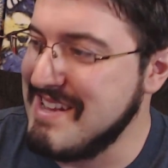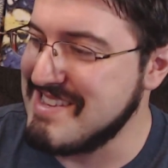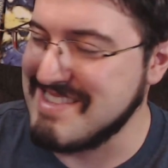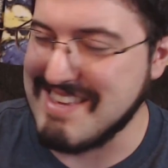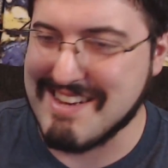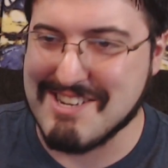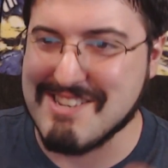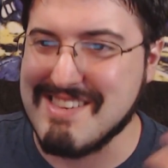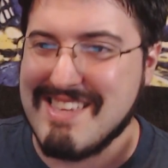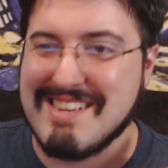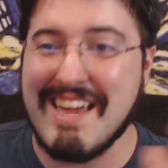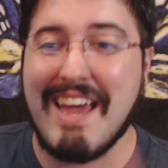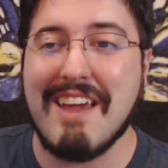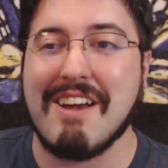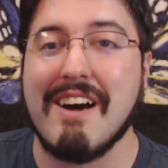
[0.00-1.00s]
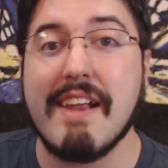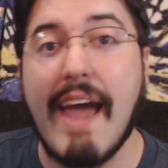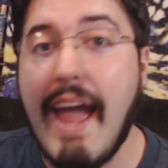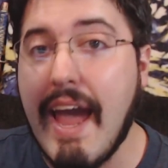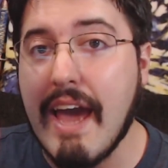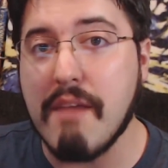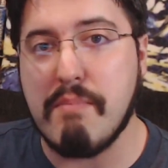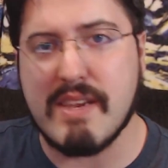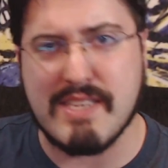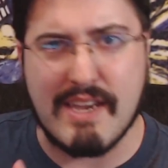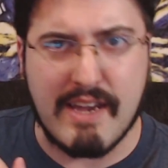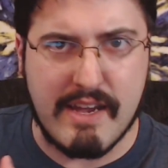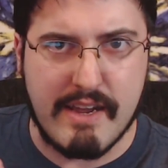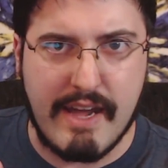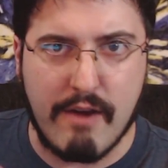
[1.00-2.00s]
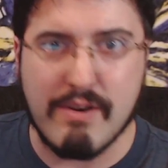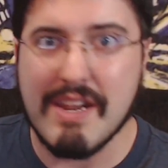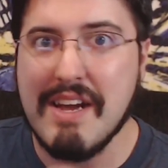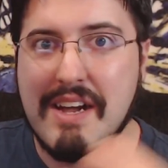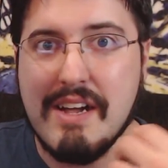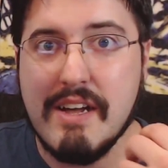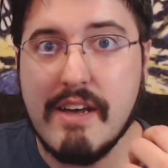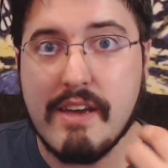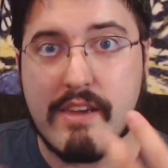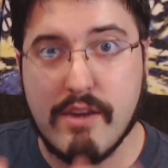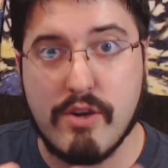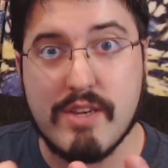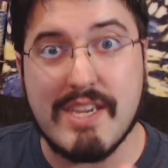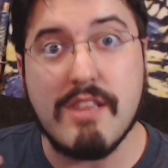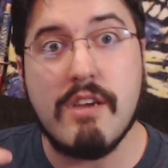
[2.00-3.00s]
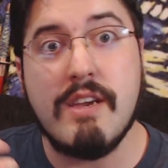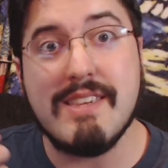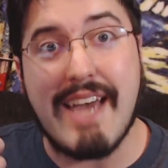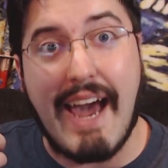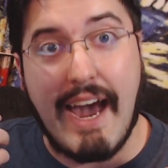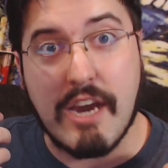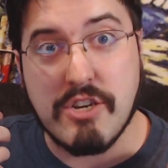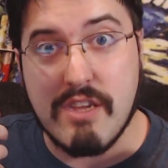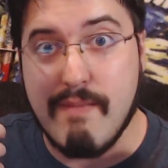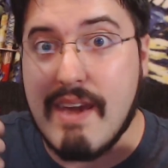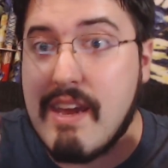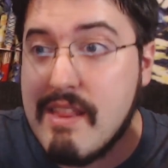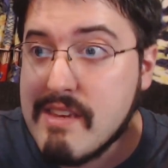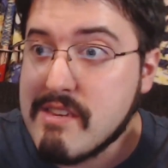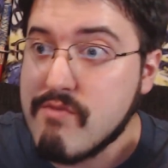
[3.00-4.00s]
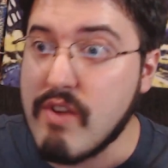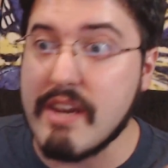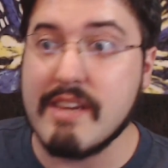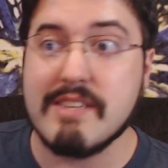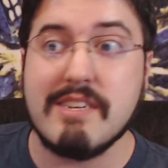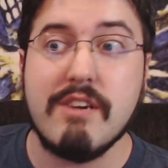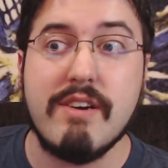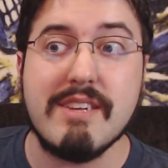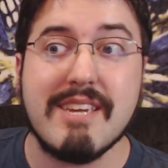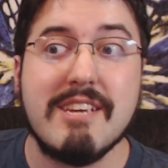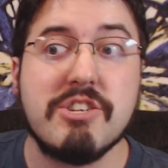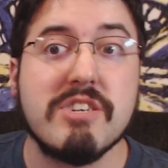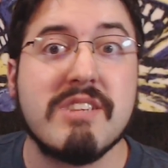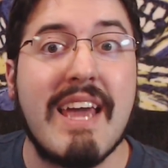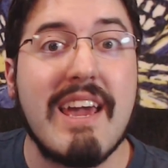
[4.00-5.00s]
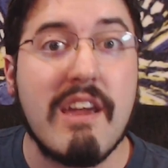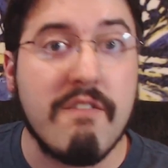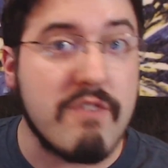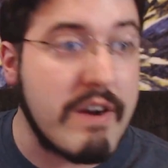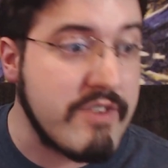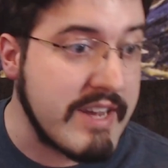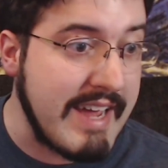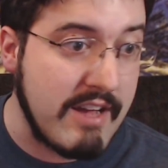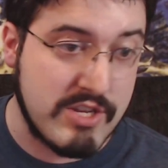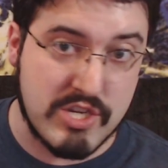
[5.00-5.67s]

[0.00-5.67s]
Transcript: thing just the take on, and because I cut out, Gigguk said he's actually making this a running series, it's just taking forever to get out.